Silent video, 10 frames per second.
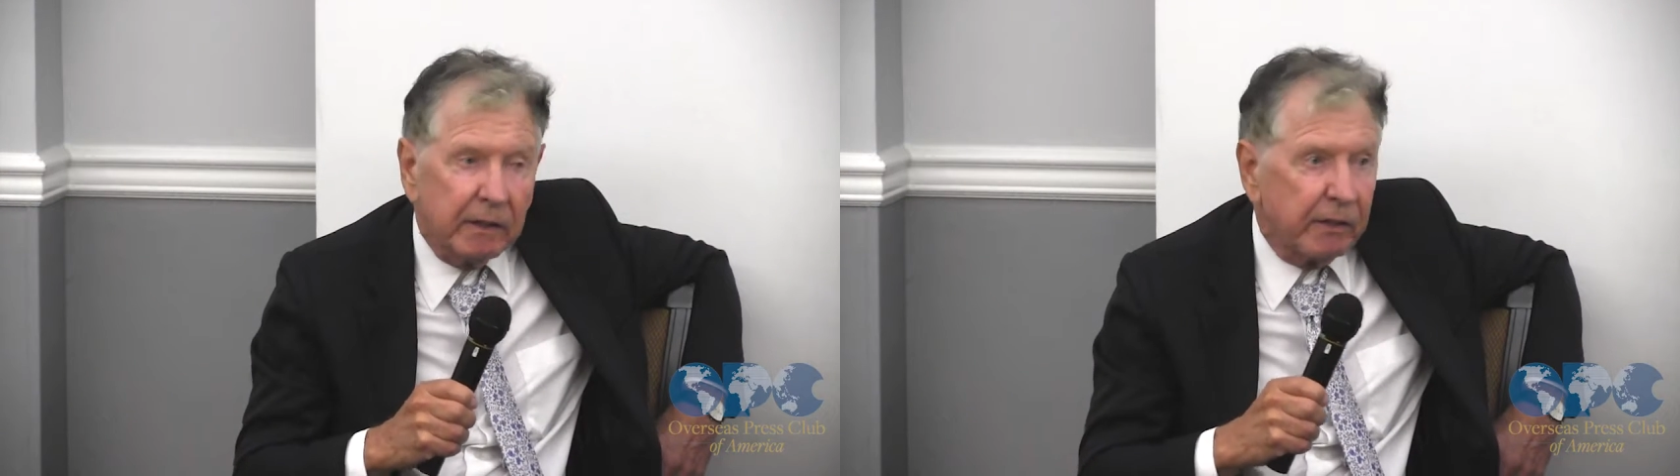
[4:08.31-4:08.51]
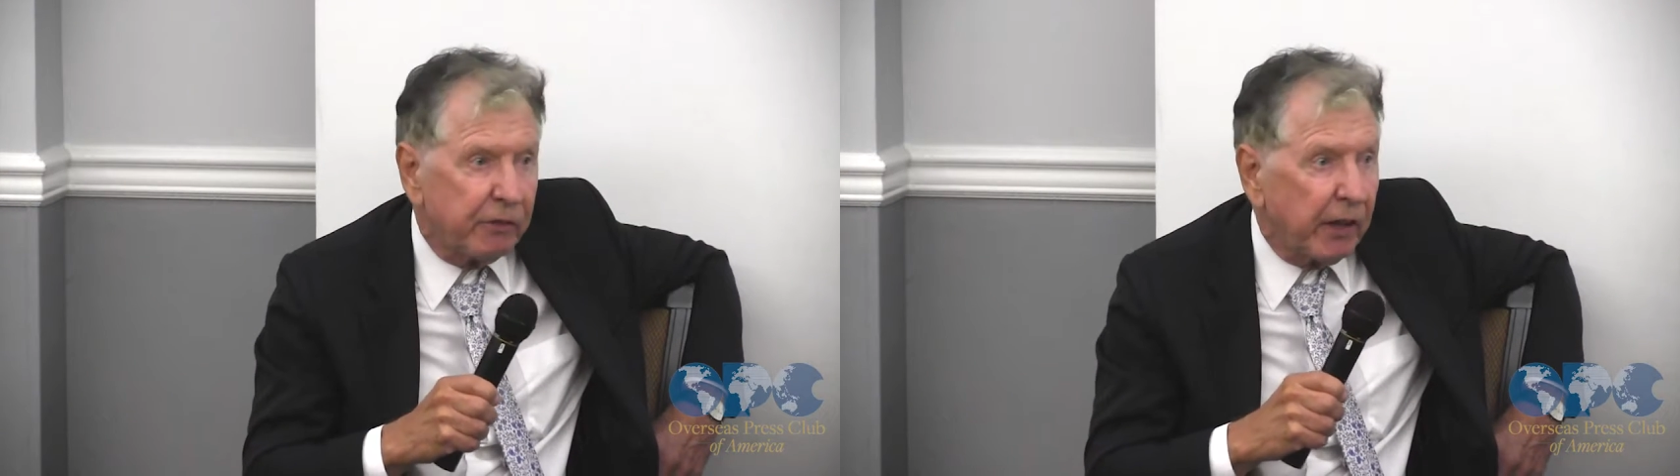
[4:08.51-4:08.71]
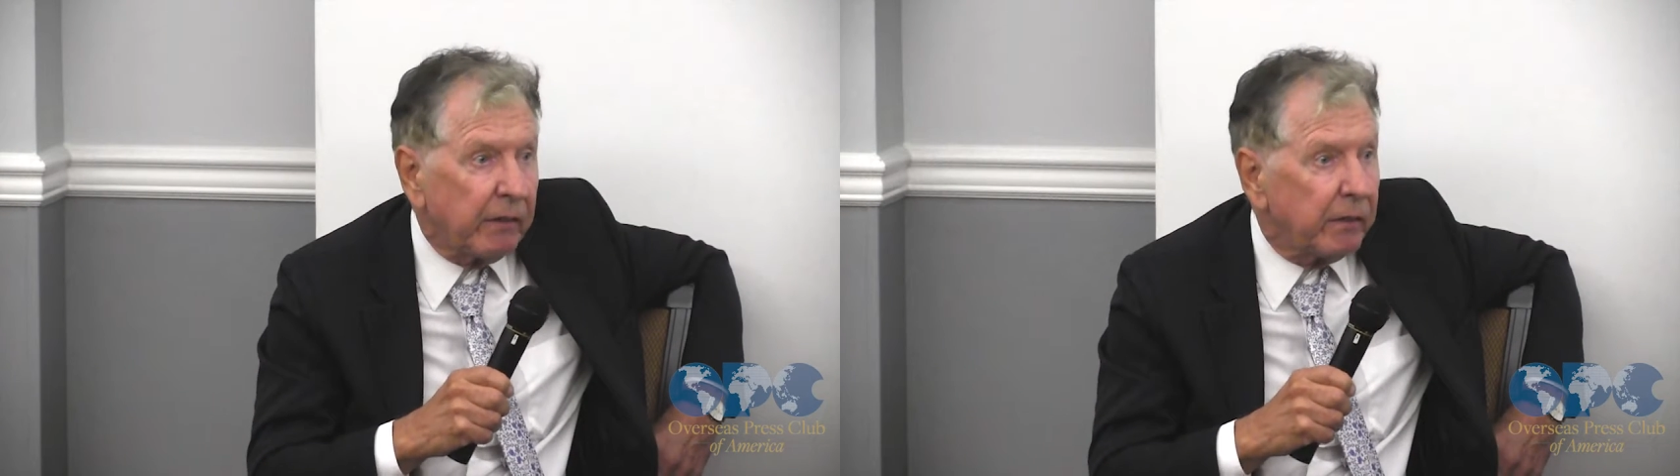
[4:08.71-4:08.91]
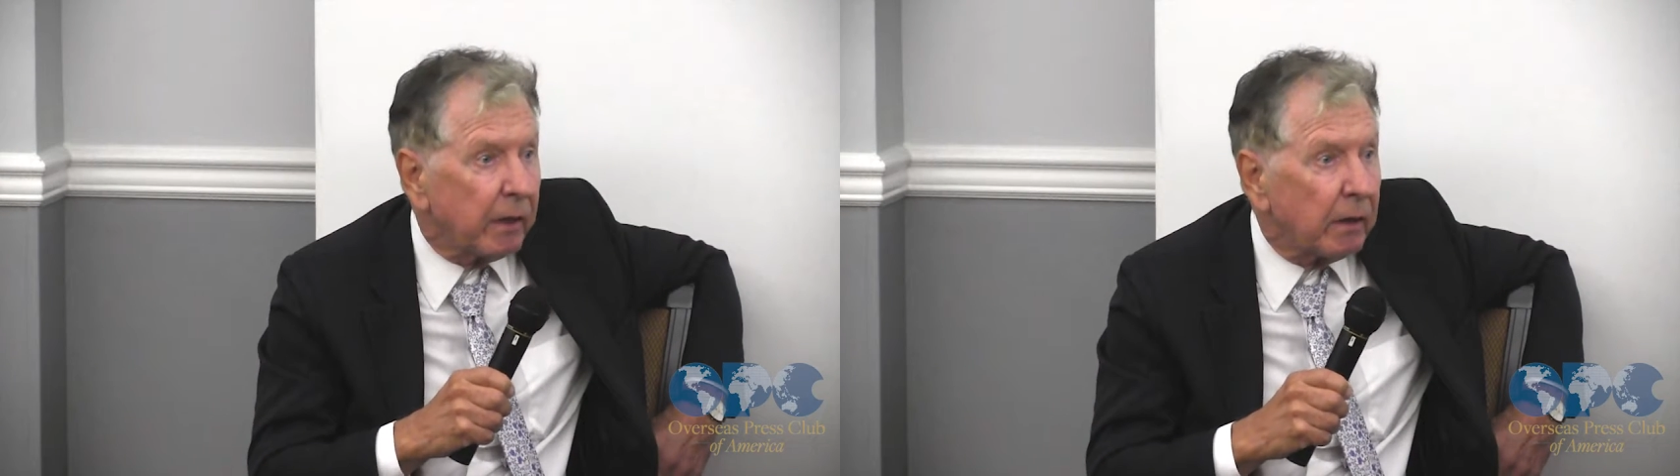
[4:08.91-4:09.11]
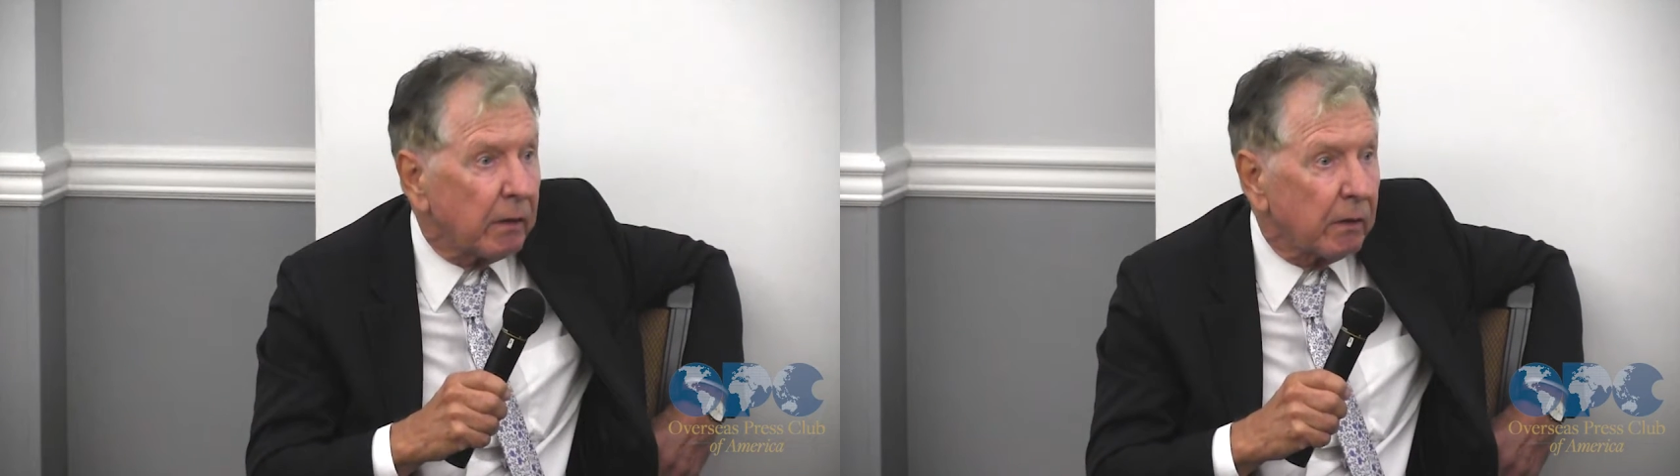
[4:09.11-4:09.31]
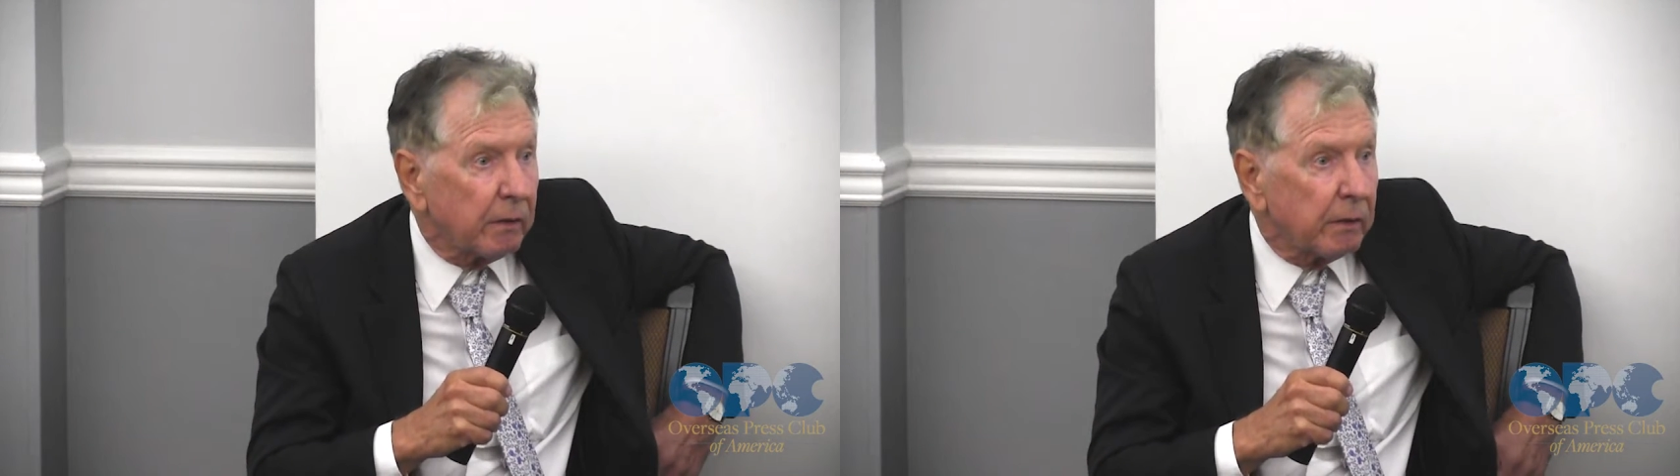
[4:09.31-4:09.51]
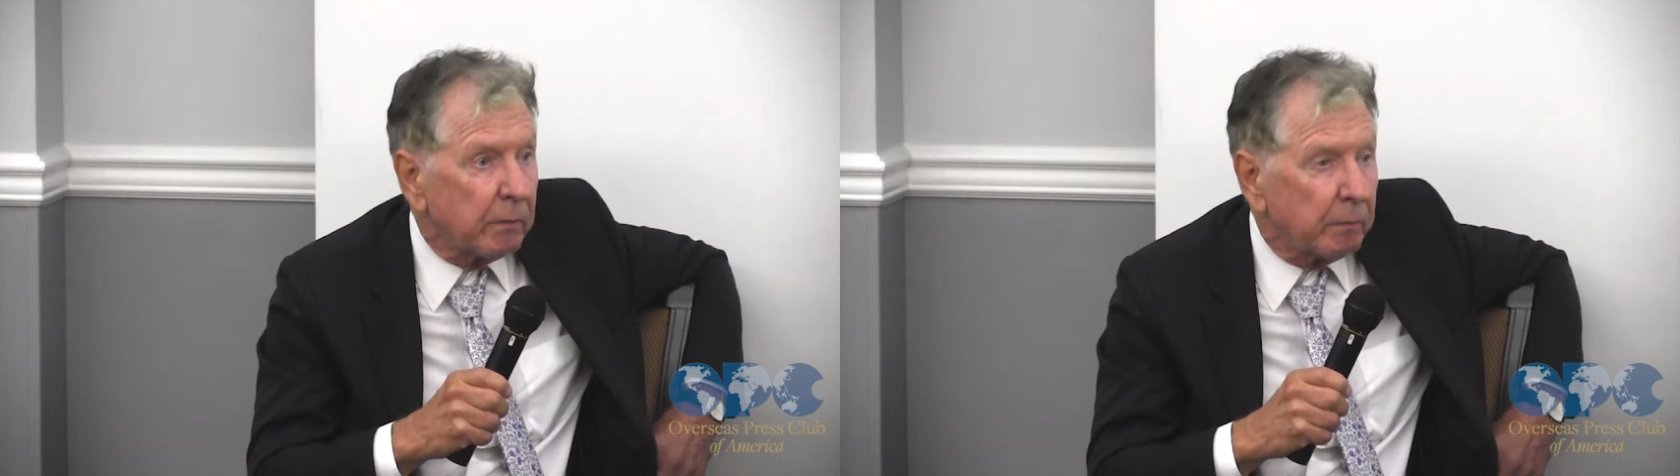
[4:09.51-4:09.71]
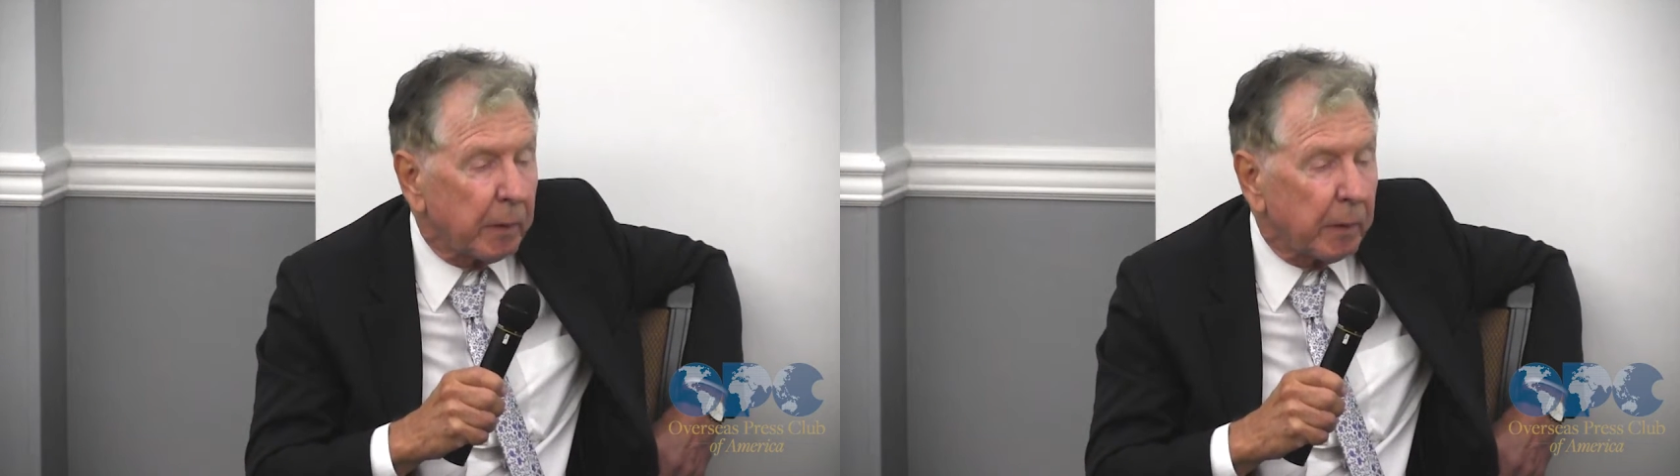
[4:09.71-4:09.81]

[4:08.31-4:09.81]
an agenda on the